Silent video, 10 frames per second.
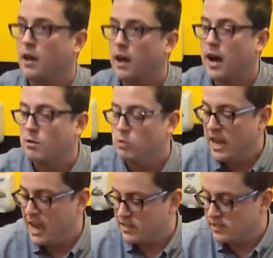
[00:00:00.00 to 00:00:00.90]
I would
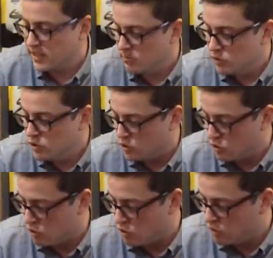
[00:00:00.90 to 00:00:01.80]
ask him
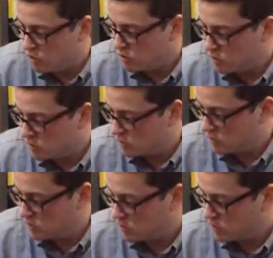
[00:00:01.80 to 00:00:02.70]
to,
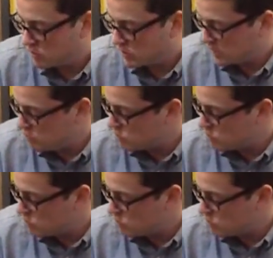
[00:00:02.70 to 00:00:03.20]
can you